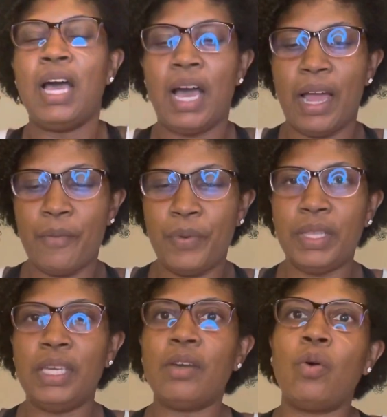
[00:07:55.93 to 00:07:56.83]
I
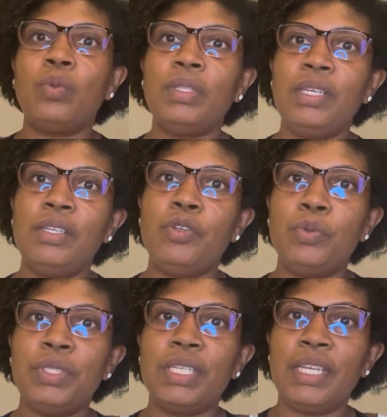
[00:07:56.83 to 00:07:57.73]
really only
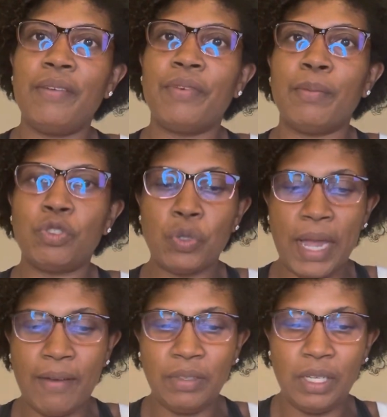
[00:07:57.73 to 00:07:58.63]
use it if I'm
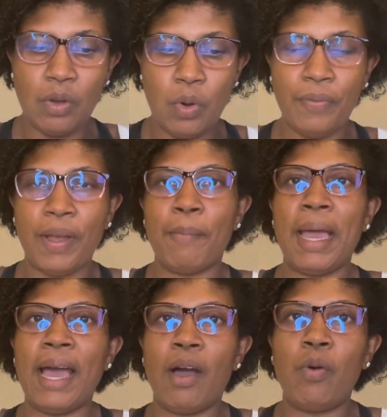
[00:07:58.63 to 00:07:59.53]
traveling or if I'm
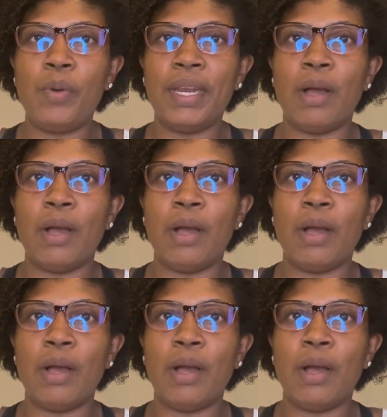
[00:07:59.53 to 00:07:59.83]
out and I